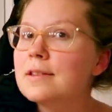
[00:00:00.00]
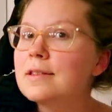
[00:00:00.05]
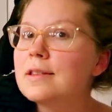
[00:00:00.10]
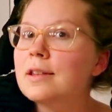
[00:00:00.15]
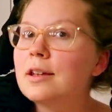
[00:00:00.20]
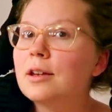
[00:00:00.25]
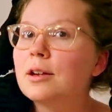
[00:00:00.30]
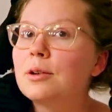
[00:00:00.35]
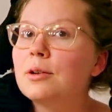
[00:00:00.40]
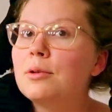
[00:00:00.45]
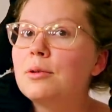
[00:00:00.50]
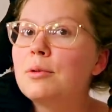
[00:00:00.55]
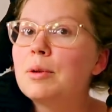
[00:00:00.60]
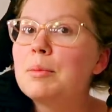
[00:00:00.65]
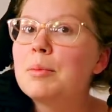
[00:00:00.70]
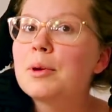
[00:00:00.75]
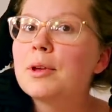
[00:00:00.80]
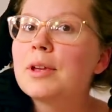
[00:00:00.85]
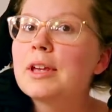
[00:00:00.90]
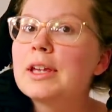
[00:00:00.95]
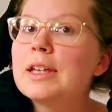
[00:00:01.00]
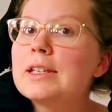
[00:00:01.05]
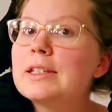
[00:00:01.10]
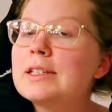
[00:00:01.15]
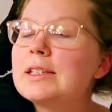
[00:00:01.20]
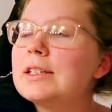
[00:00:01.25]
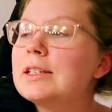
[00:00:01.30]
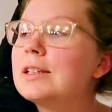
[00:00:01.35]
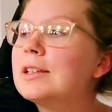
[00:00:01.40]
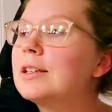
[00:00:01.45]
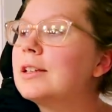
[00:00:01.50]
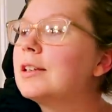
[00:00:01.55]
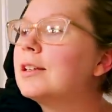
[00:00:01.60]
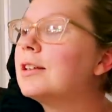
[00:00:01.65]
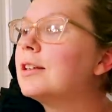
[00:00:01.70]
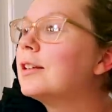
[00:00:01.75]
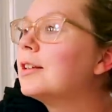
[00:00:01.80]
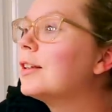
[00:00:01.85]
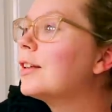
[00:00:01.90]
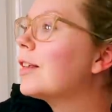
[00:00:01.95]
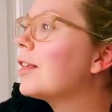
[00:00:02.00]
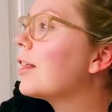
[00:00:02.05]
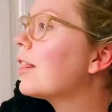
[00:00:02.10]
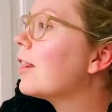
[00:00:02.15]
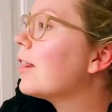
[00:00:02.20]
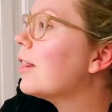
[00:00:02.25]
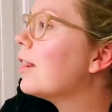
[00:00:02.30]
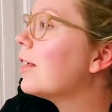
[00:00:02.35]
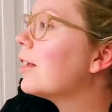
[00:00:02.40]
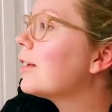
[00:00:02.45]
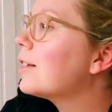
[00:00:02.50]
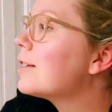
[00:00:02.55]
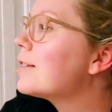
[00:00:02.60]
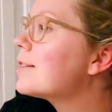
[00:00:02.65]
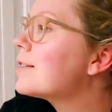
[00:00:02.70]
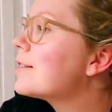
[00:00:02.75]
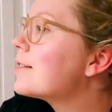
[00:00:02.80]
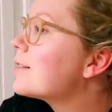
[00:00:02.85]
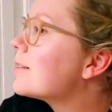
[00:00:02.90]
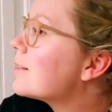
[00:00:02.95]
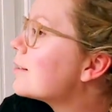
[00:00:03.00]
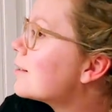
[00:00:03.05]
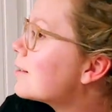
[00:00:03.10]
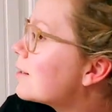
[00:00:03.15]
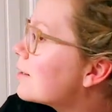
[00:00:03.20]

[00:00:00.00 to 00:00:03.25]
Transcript: So we put this